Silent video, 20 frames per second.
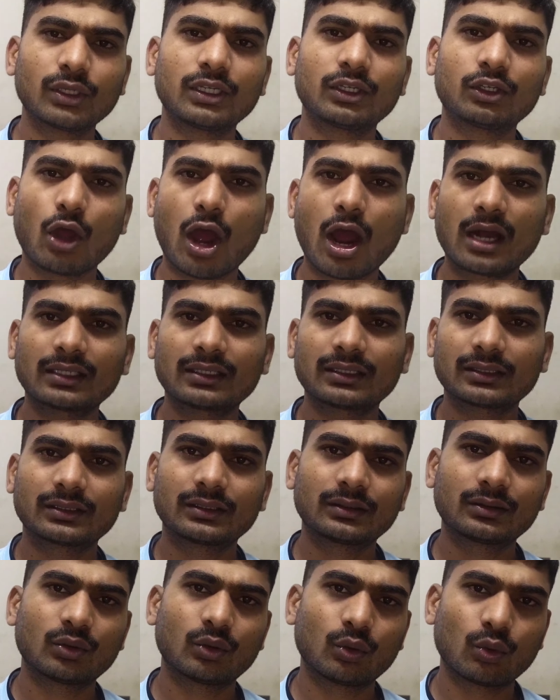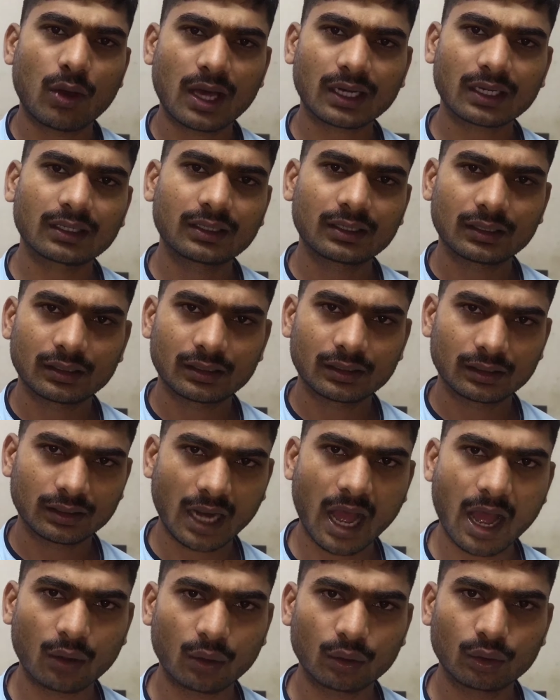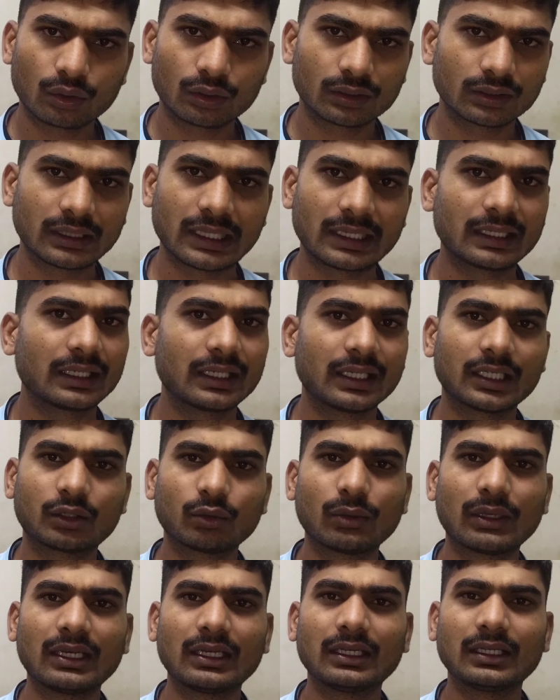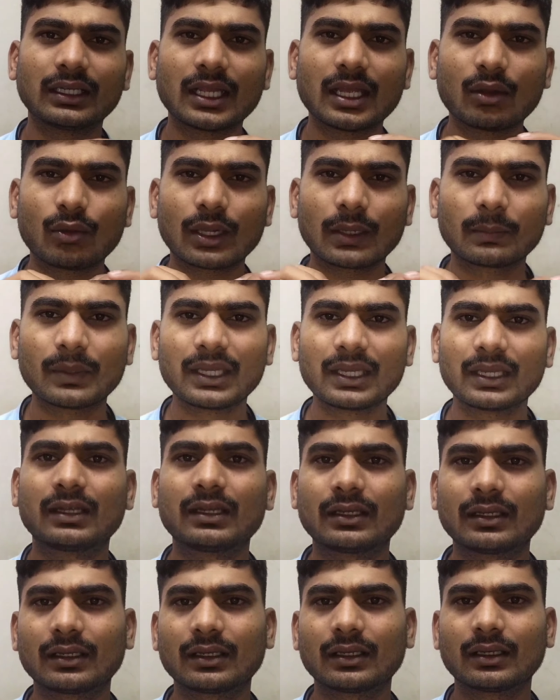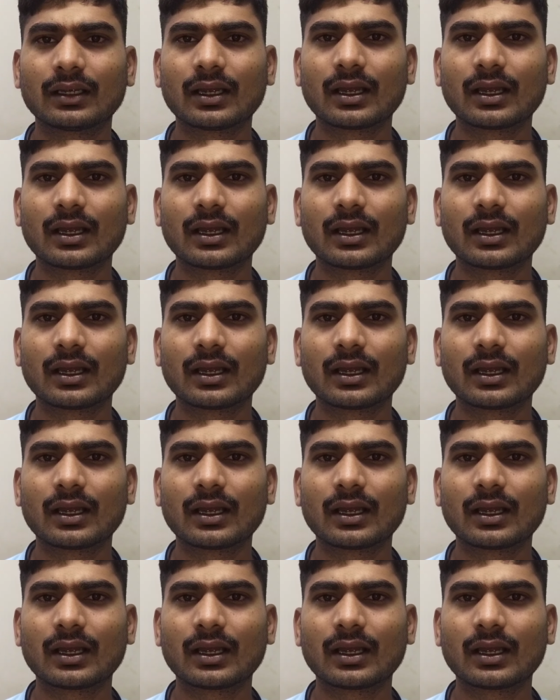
If we not work now, then it will never be